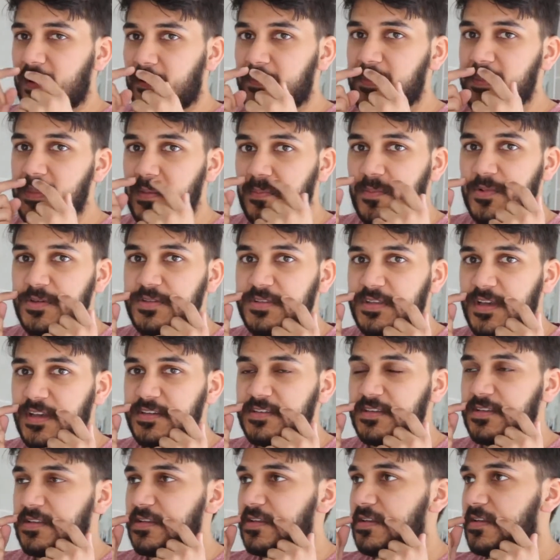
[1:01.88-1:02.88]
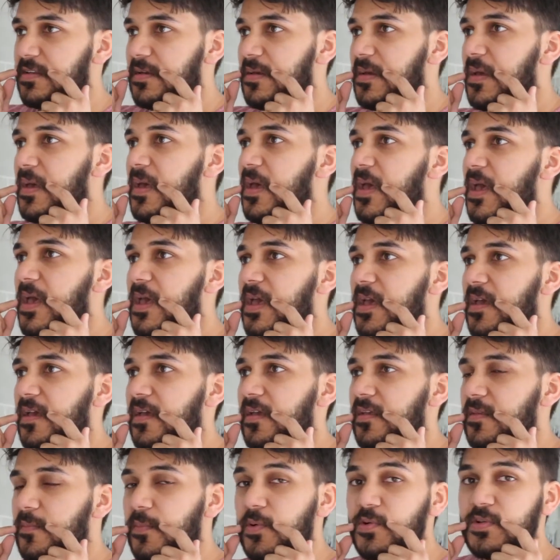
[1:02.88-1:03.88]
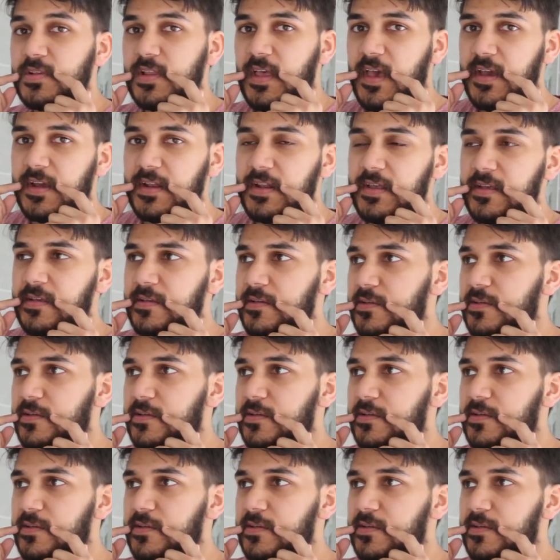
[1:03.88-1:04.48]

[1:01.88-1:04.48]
I think the mustache is the most likely,